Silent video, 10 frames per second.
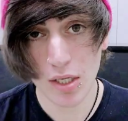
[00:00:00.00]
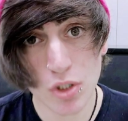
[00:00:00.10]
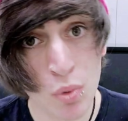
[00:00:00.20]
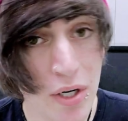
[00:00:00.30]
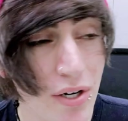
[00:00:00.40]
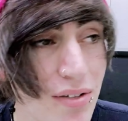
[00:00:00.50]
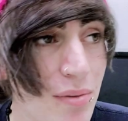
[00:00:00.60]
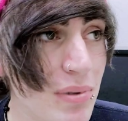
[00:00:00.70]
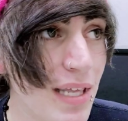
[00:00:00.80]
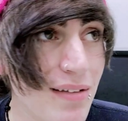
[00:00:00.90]
Twitter is
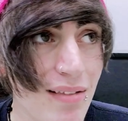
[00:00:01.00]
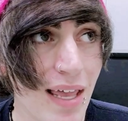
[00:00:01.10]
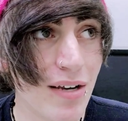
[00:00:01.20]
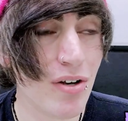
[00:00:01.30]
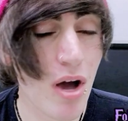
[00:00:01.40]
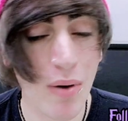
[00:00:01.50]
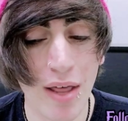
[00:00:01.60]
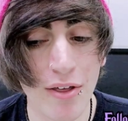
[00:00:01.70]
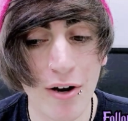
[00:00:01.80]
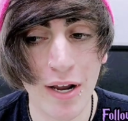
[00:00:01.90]
a place like no
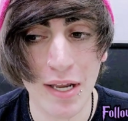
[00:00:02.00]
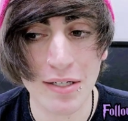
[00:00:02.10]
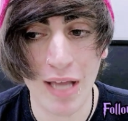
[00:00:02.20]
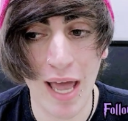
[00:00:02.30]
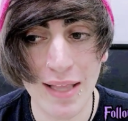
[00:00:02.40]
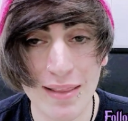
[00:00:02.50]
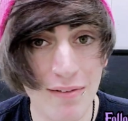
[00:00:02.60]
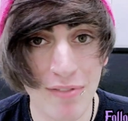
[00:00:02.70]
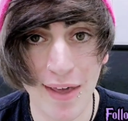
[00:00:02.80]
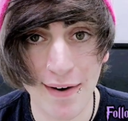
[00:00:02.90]
other and I
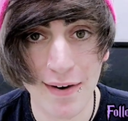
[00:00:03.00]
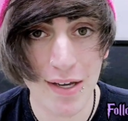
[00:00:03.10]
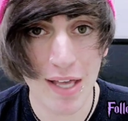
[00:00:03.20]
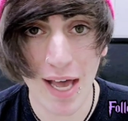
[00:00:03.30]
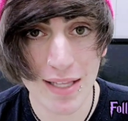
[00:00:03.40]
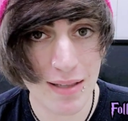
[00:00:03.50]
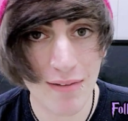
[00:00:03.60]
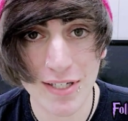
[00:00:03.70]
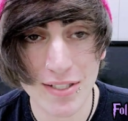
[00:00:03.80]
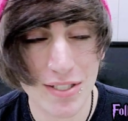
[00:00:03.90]
live there. I
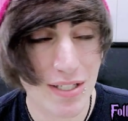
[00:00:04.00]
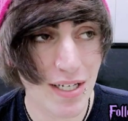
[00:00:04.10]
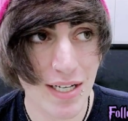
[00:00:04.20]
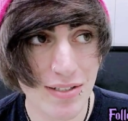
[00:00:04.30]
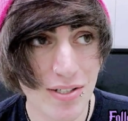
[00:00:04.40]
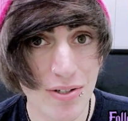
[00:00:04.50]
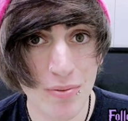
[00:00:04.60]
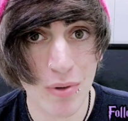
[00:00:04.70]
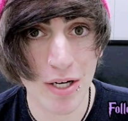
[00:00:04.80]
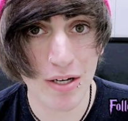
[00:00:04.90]
love it. It's a good
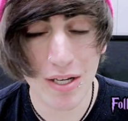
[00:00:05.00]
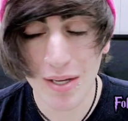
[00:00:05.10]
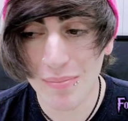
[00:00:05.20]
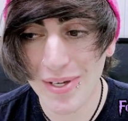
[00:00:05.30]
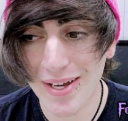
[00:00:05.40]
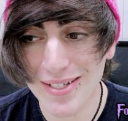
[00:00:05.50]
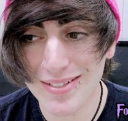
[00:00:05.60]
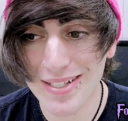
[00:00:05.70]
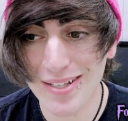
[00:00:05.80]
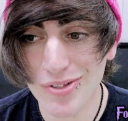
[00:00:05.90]
one
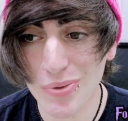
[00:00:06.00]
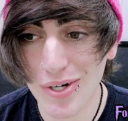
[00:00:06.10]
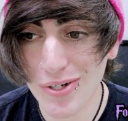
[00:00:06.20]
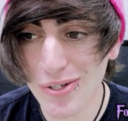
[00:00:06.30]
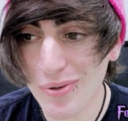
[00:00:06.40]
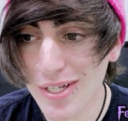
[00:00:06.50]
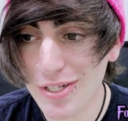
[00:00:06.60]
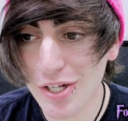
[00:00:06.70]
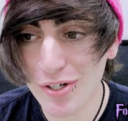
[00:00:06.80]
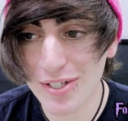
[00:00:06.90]
because Twitter you
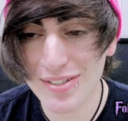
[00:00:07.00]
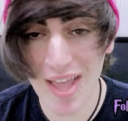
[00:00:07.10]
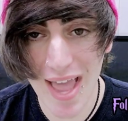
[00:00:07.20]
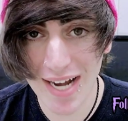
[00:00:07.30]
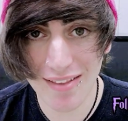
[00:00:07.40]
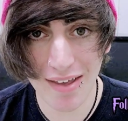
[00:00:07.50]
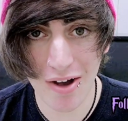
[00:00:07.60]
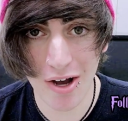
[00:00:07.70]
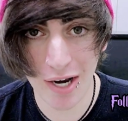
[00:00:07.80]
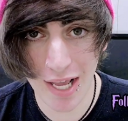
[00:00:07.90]
can literally say anything
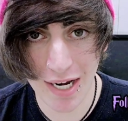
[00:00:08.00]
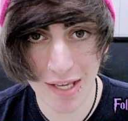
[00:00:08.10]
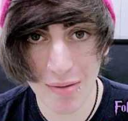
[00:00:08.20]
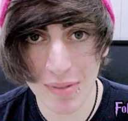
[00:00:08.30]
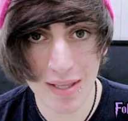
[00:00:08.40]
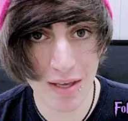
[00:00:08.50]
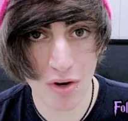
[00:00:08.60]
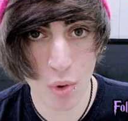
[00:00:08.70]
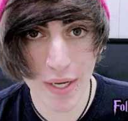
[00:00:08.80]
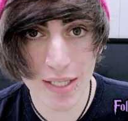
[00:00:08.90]
on and it can be like a
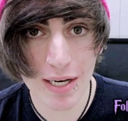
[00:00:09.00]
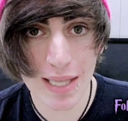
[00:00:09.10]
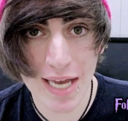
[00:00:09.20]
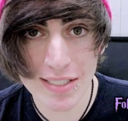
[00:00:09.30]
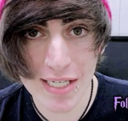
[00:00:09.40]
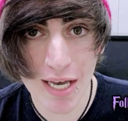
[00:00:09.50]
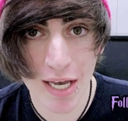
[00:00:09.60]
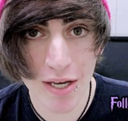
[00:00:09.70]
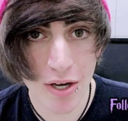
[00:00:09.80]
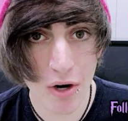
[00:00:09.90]
quick little
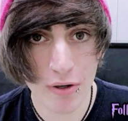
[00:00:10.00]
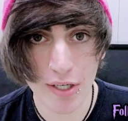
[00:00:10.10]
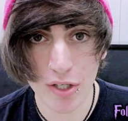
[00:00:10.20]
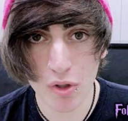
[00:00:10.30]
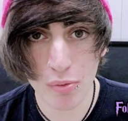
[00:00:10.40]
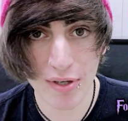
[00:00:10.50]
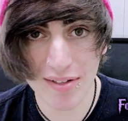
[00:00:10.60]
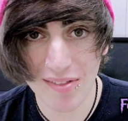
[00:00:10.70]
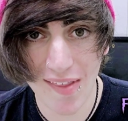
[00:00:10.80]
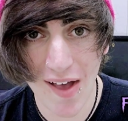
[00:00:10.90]
idea or a
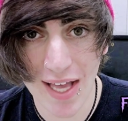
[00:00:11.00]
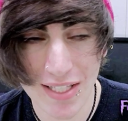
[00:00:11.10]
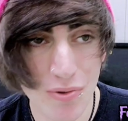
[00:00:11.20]
humorous thought.